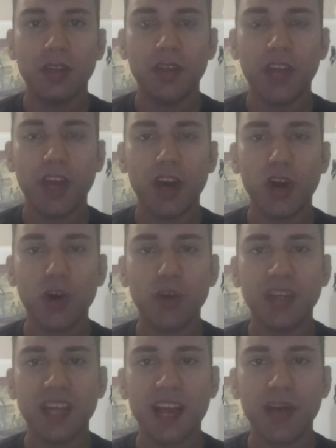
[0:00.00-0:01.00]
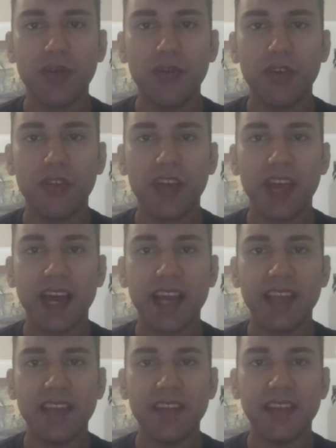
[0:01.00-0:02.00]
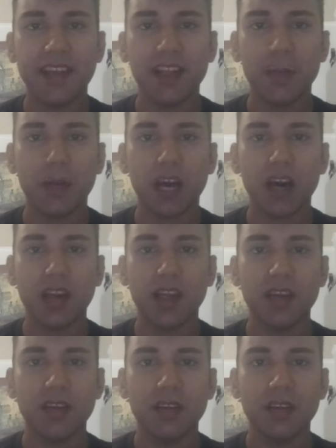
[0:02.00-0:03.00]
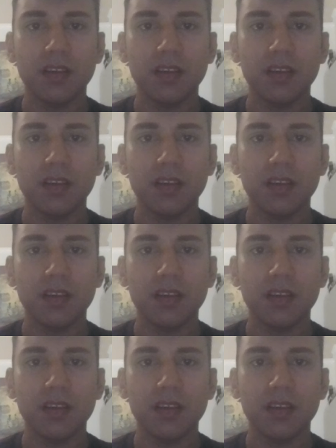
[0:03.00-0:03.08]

They are holding out for their ideal partner.